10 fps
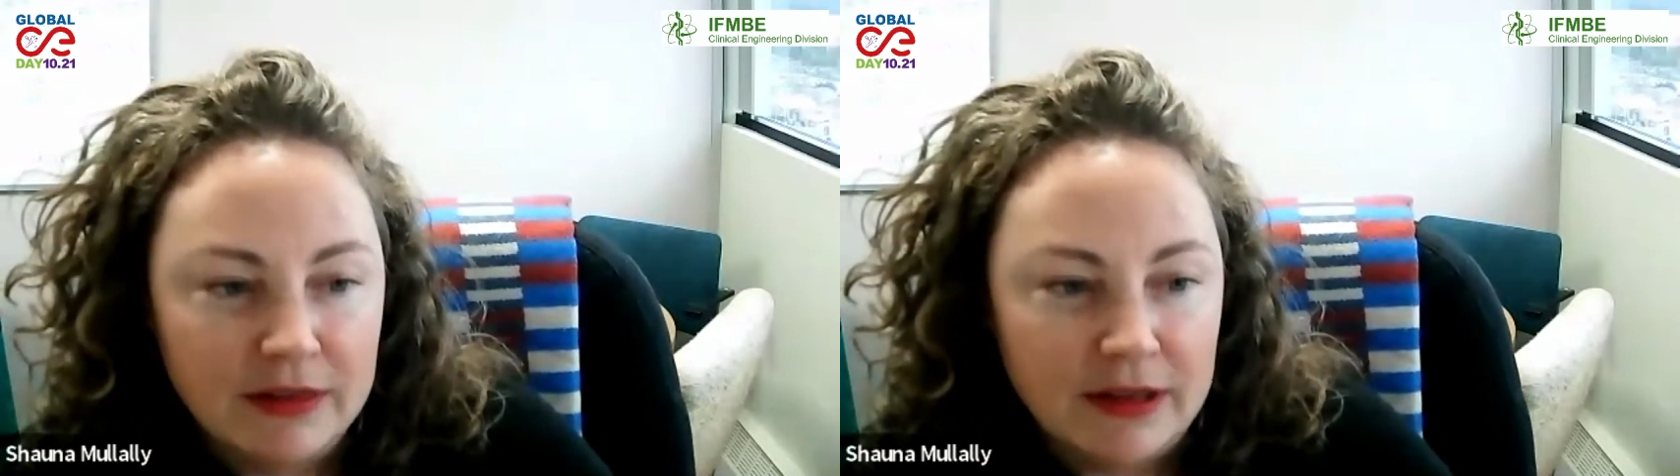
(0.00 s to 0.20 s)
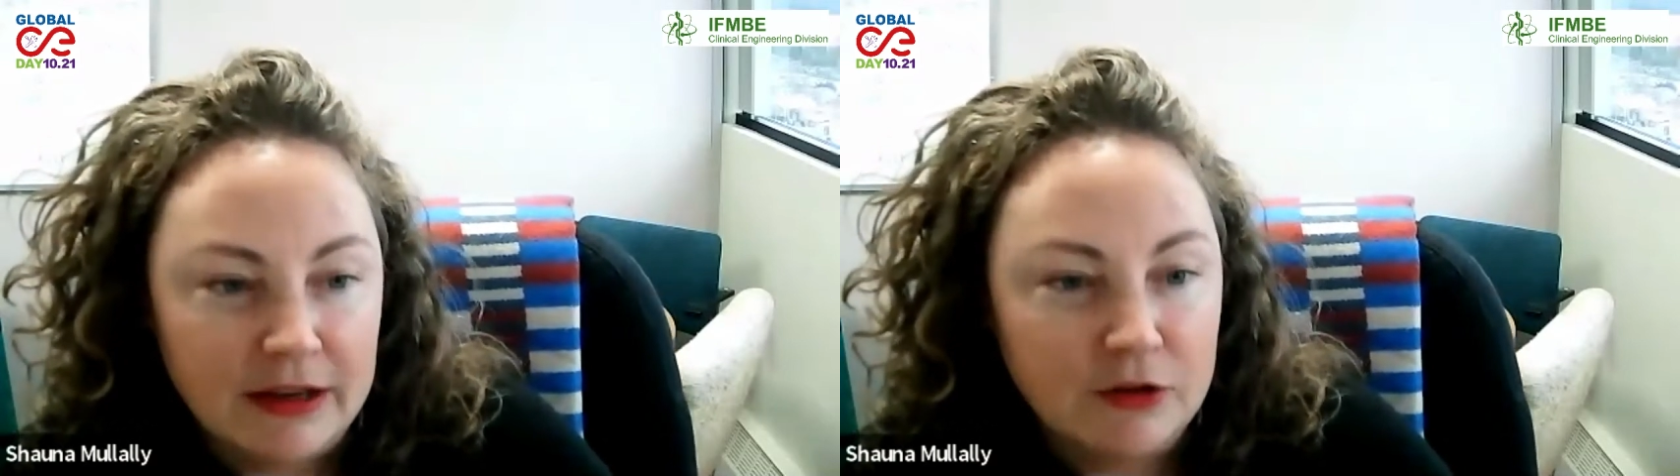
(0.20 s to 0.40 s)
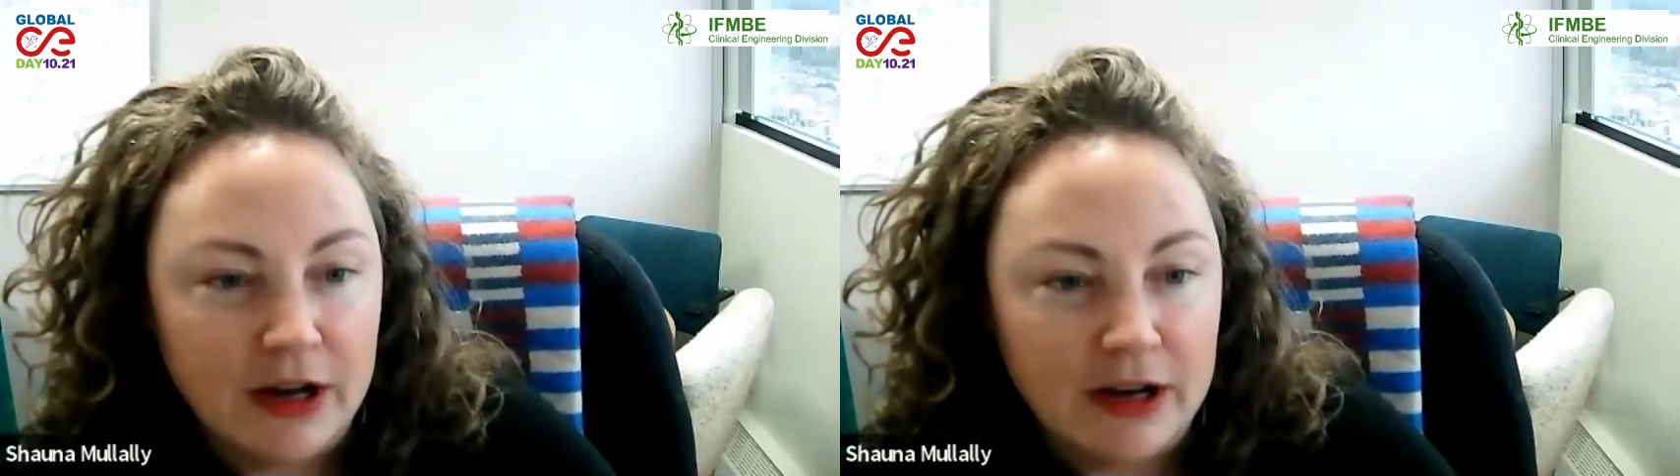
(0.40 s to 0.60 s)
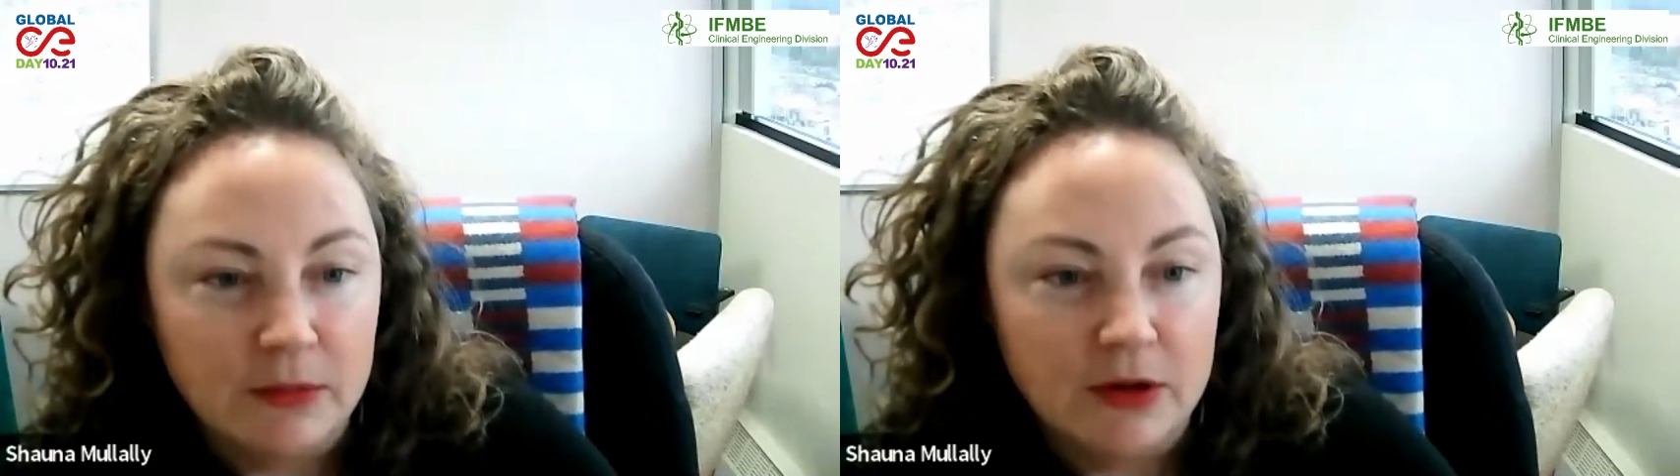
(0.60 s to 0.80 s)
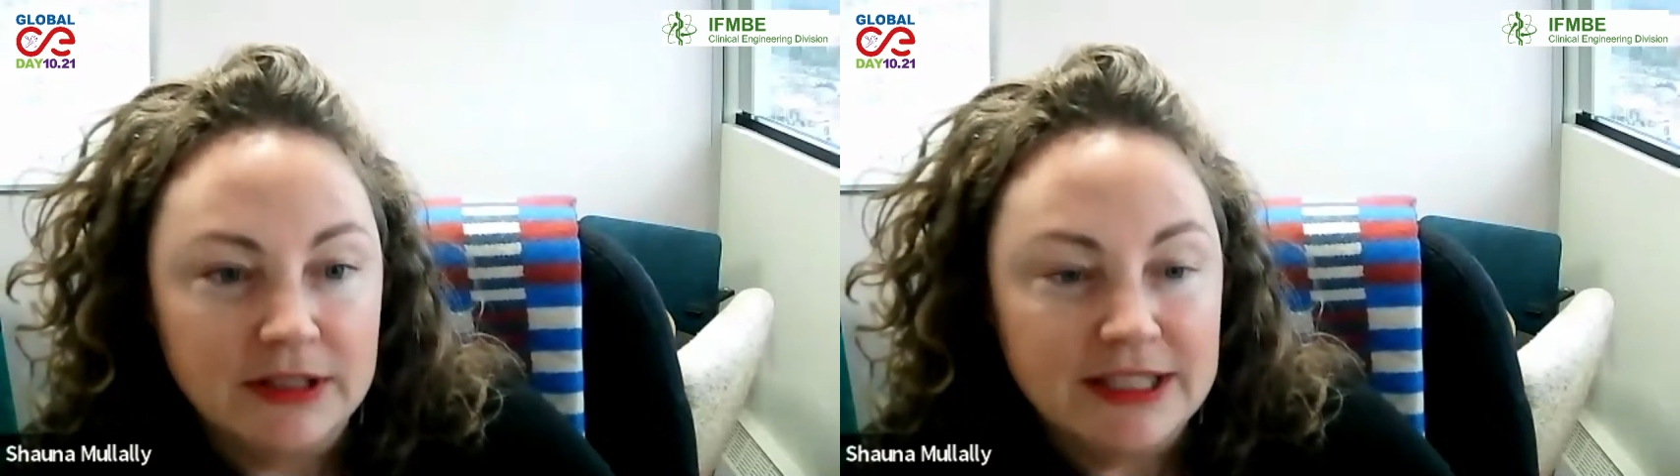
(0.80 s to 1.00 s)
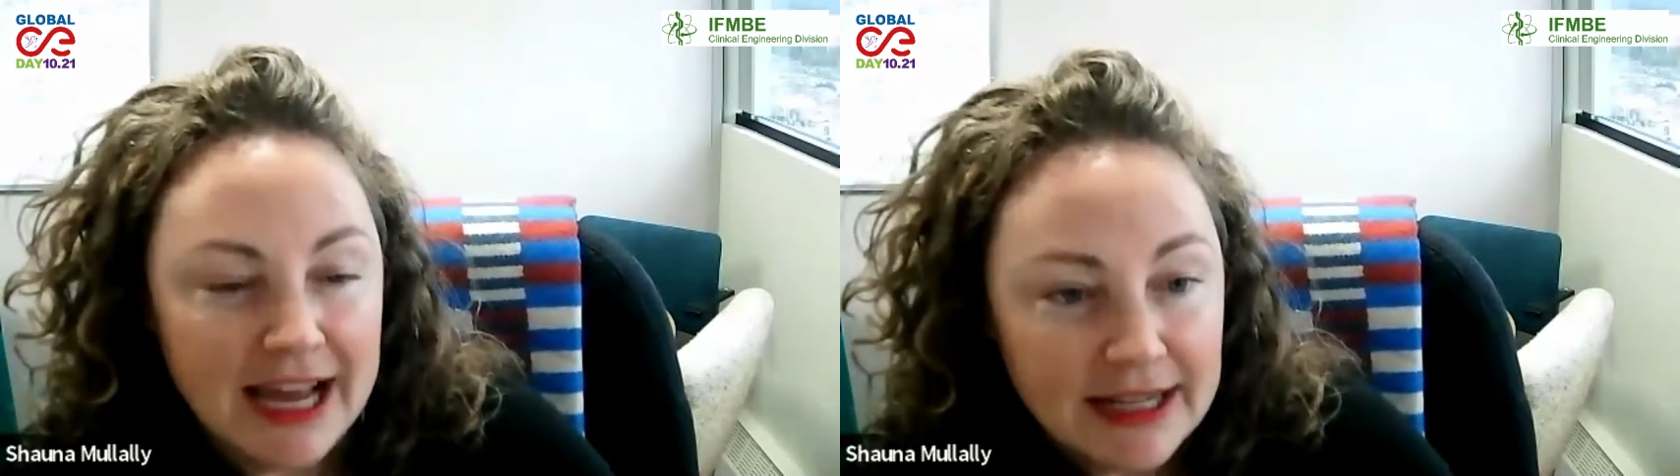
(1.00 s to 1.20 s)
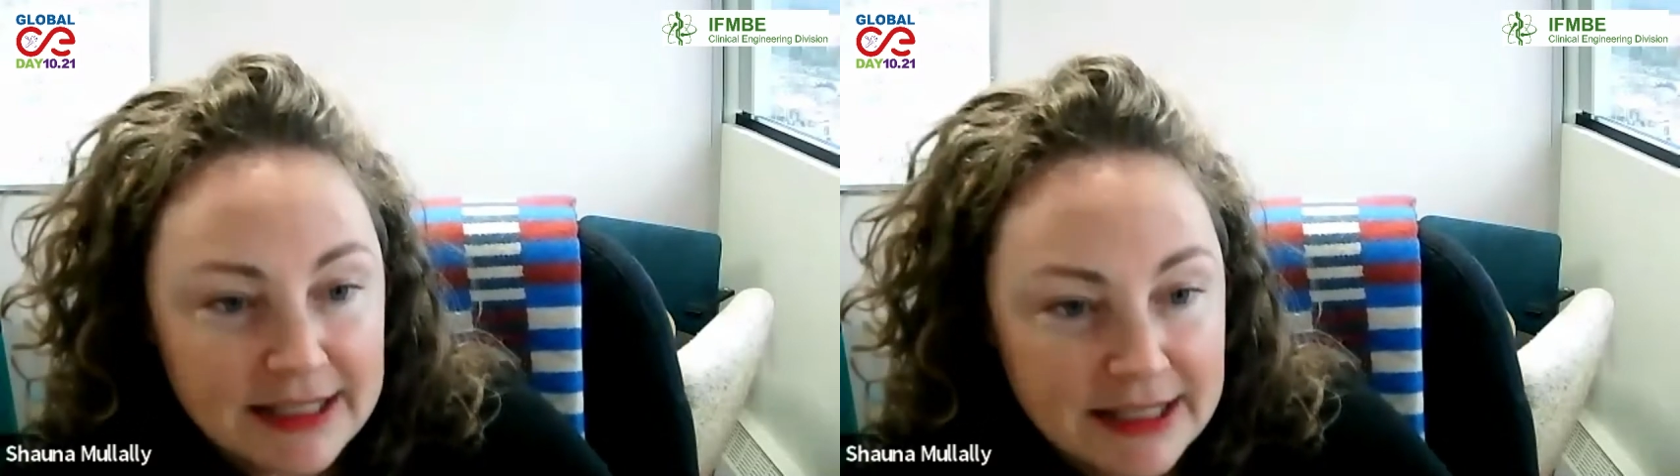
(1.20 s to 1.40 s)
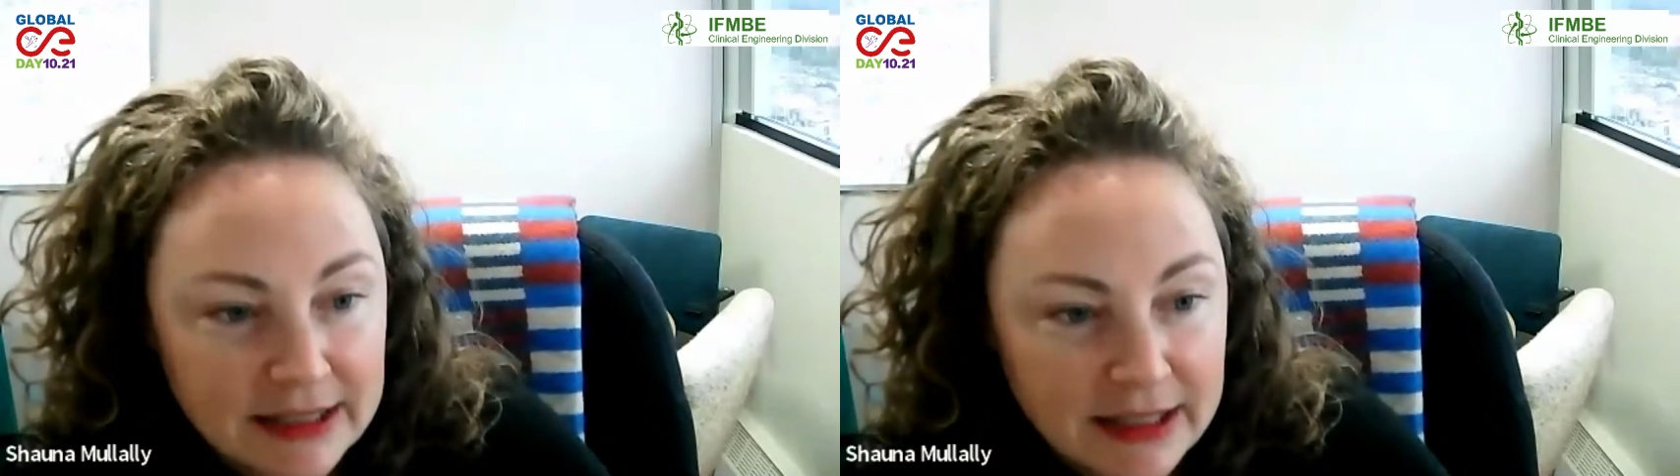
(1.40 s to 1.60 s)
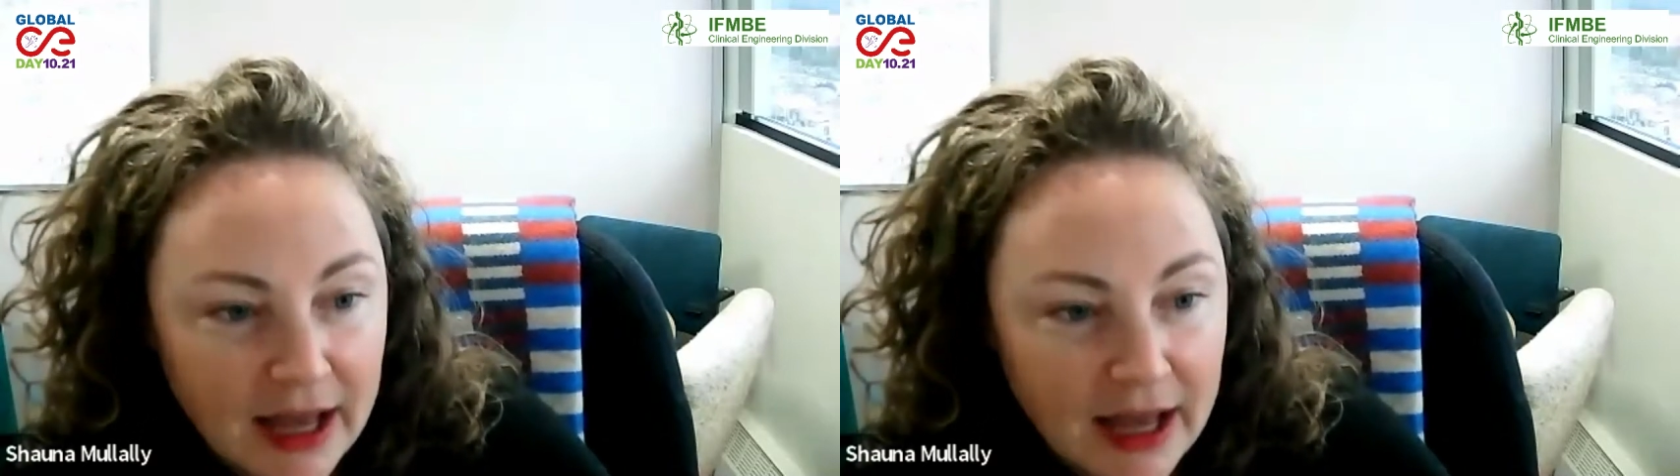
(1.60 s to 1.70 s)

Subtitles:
incredible techs.